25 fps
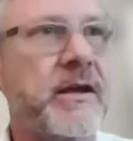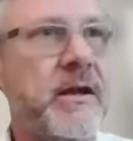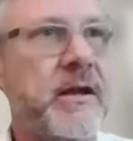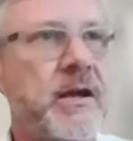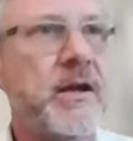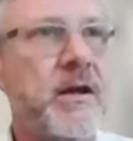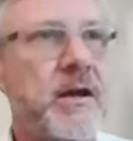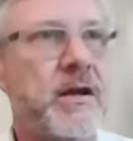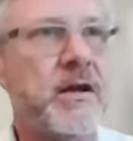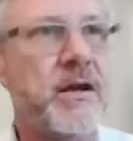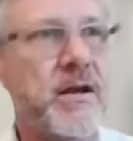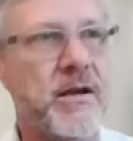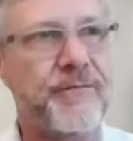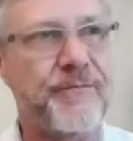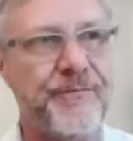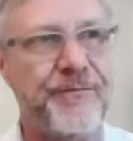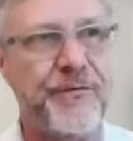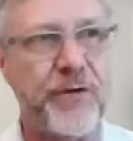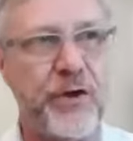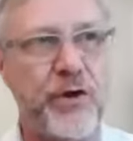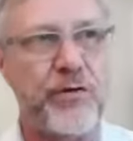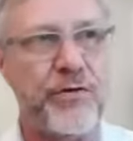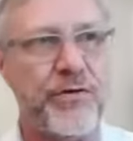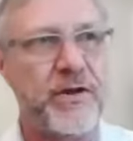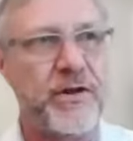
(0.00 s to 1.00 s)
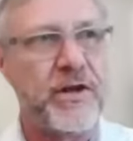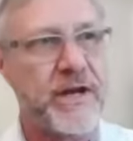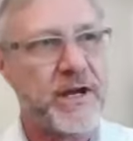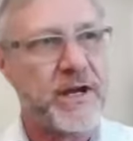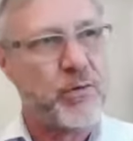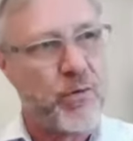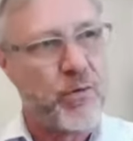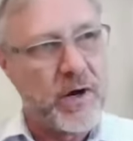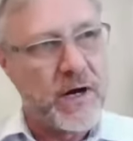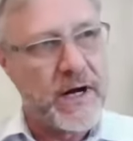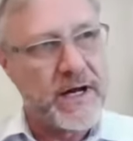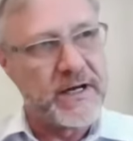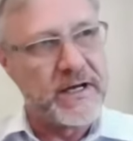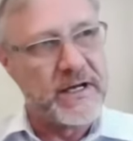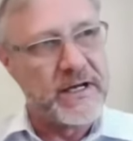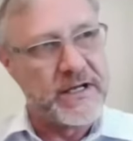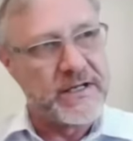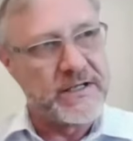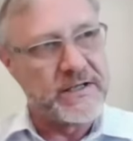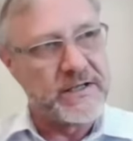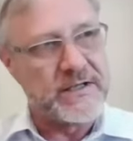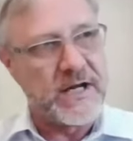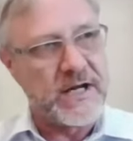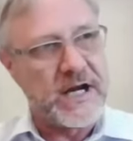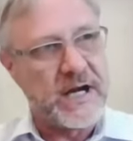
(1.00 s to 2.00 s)
a few things. One,
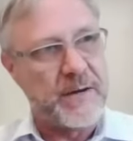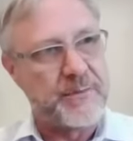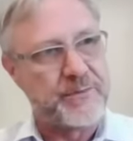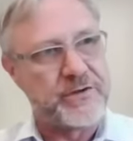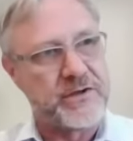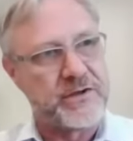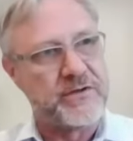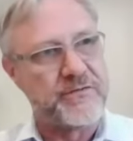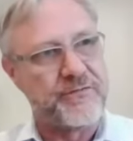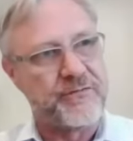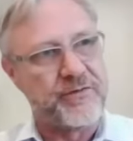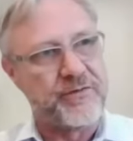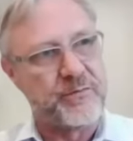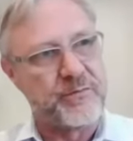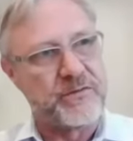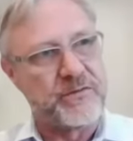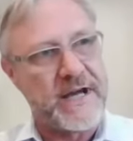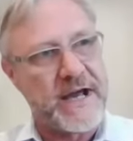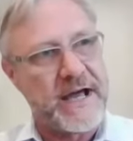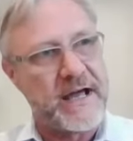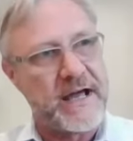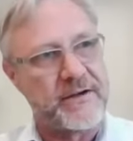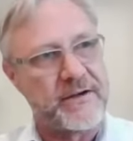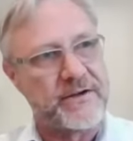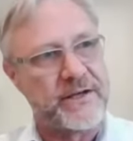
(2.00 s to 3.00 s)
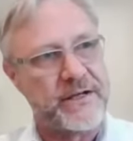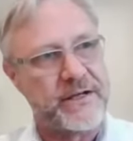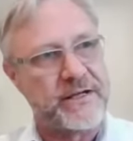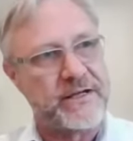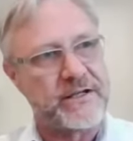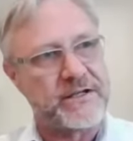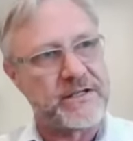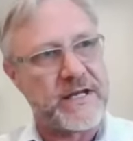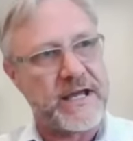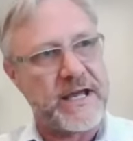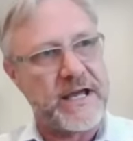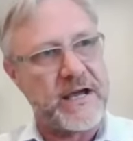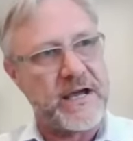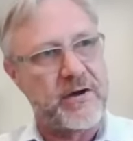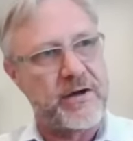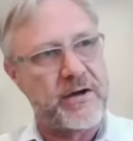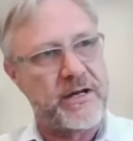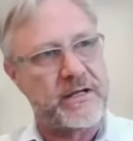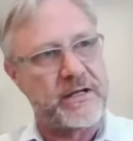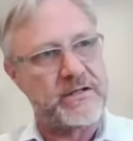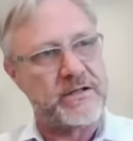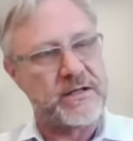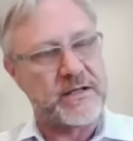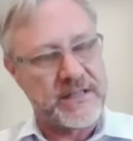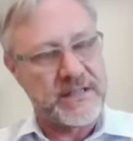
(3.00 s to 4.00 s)
Linda Thompson from Talladega
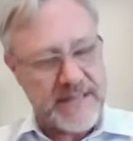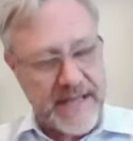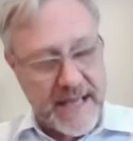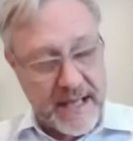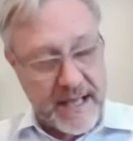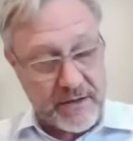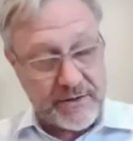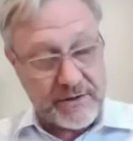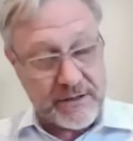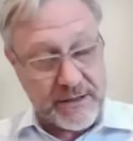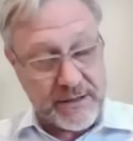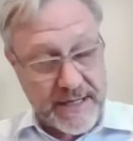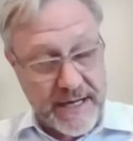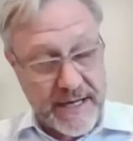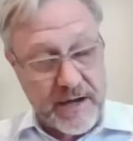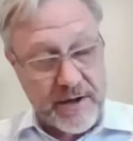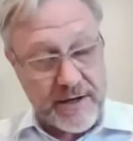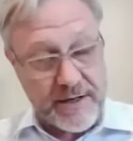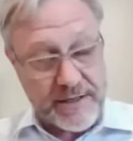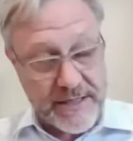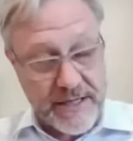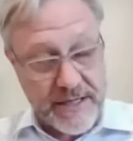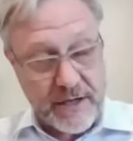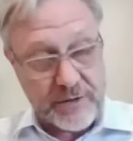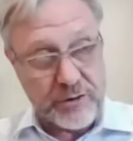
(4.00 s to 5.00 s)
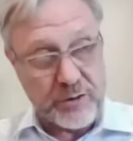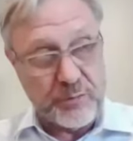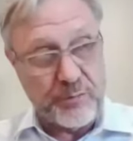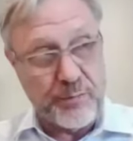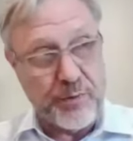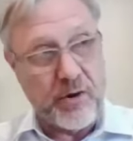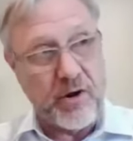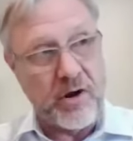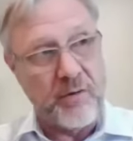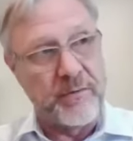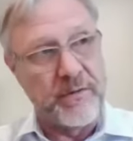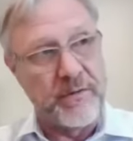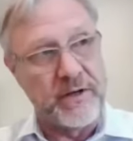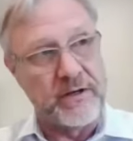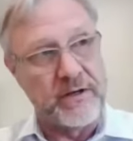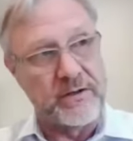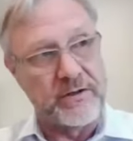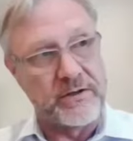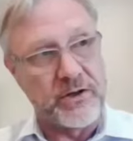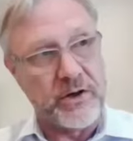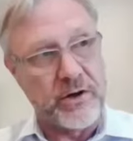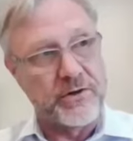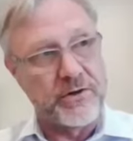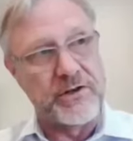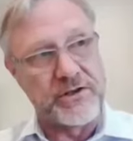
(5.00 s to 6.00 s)
County's Health Department
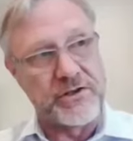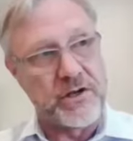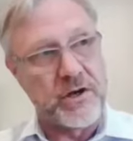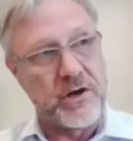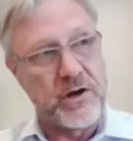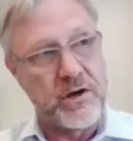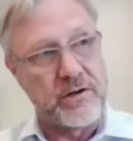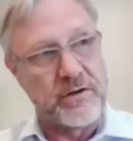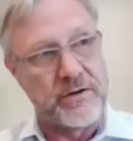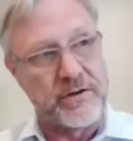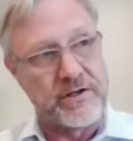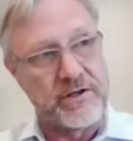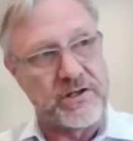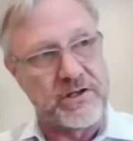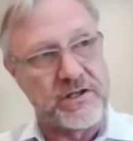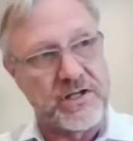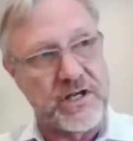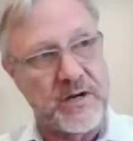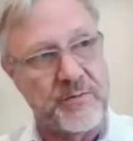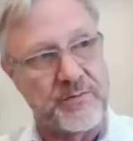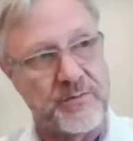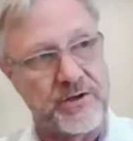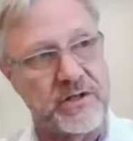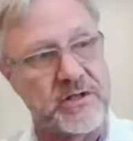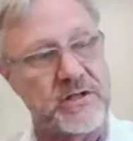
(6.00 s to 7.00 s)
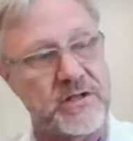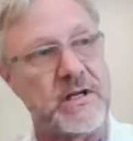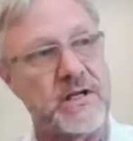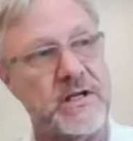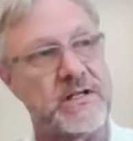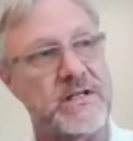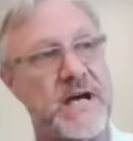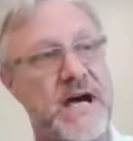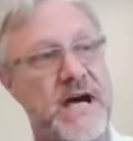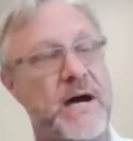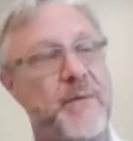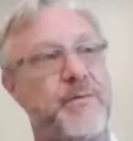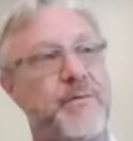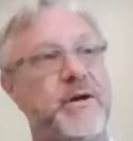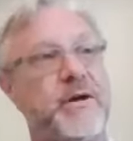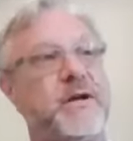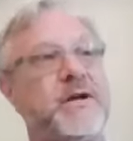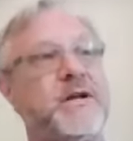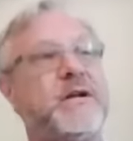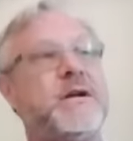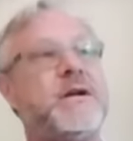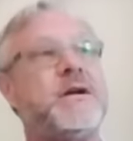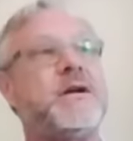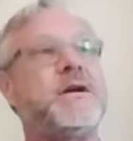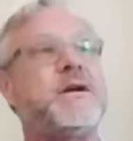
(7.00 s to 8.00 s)
turned us on to this subject and topic.
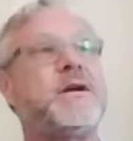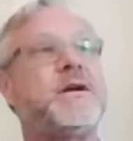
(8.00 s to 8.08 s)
